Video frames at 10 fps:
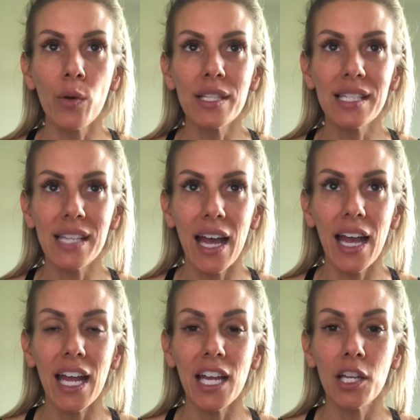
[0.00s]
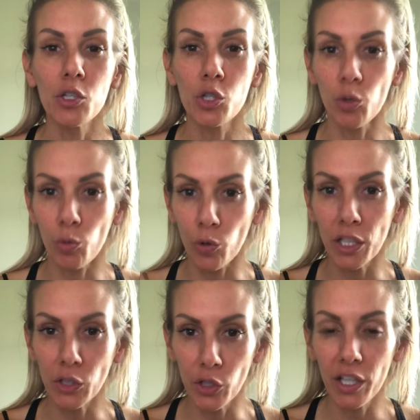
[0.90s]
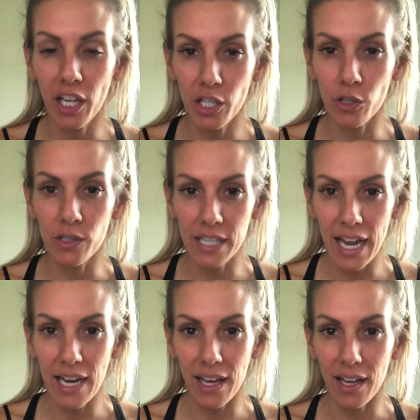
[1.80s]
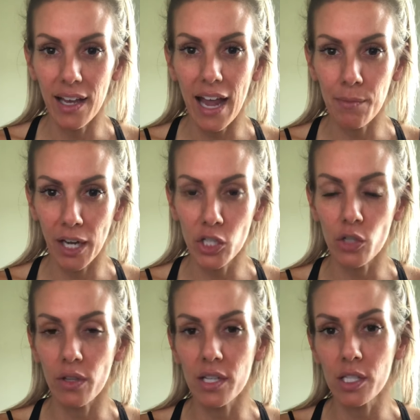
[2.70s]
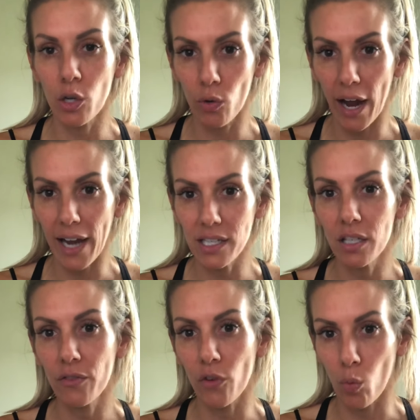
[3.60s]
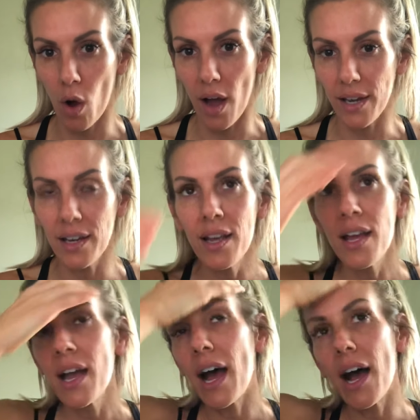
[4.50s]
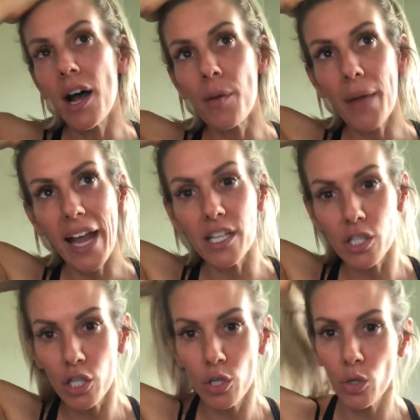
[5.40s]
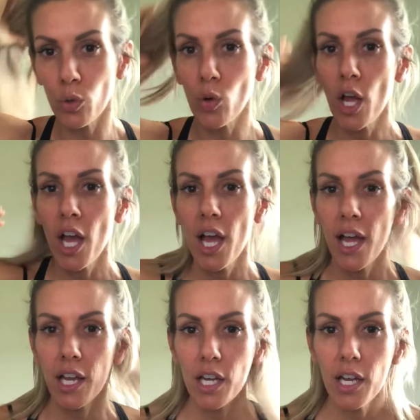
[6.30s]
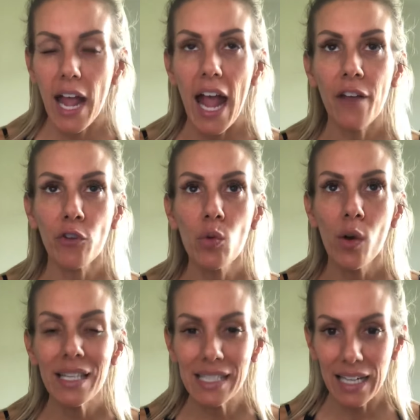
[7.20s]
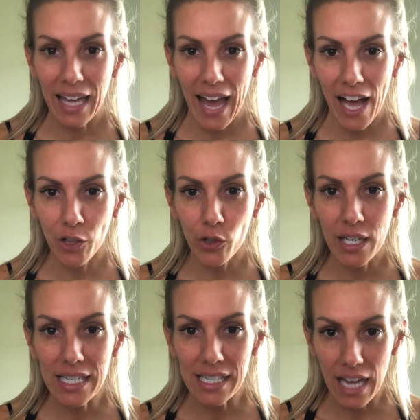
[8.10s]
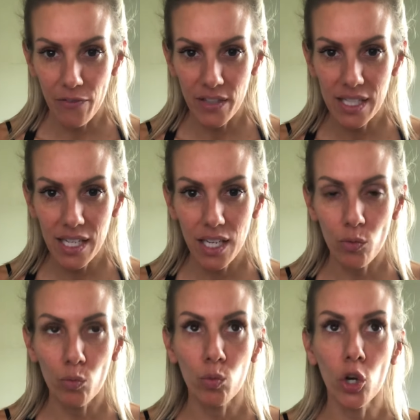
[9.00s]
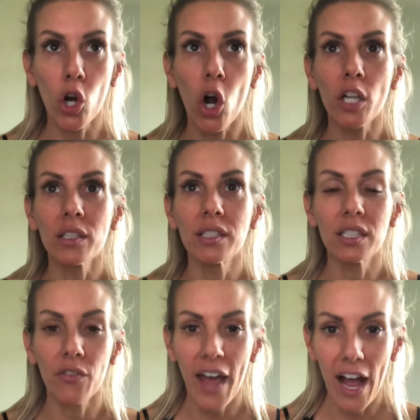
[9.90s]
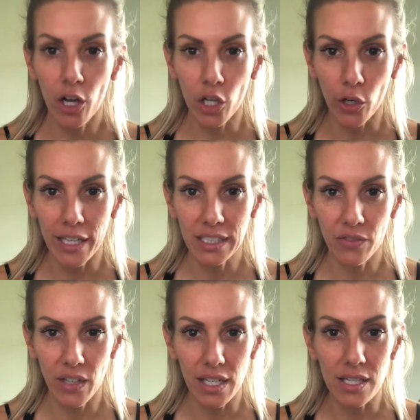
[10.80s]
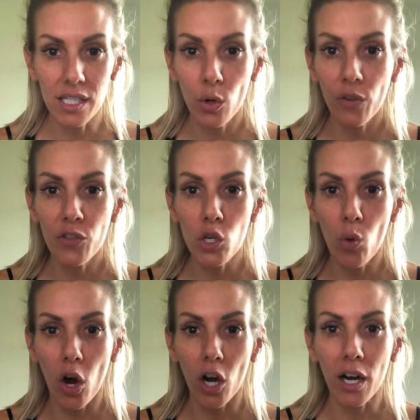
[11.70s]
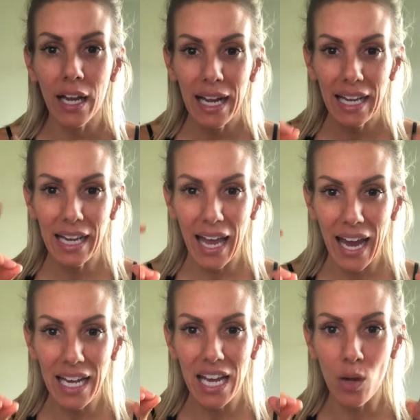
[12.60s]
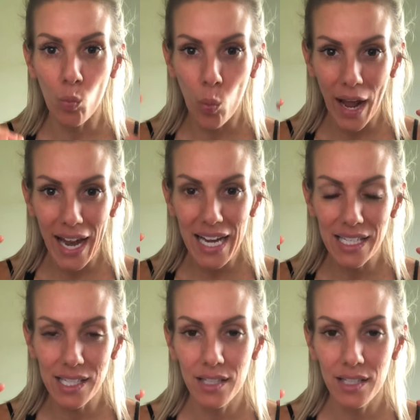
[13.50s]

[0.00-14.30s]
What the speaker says: would say to relook at your data and make sure that it's correct, for one. And two, everyone is in a calorie deficit regardless of how aggressive it is. So if you are gaining weight,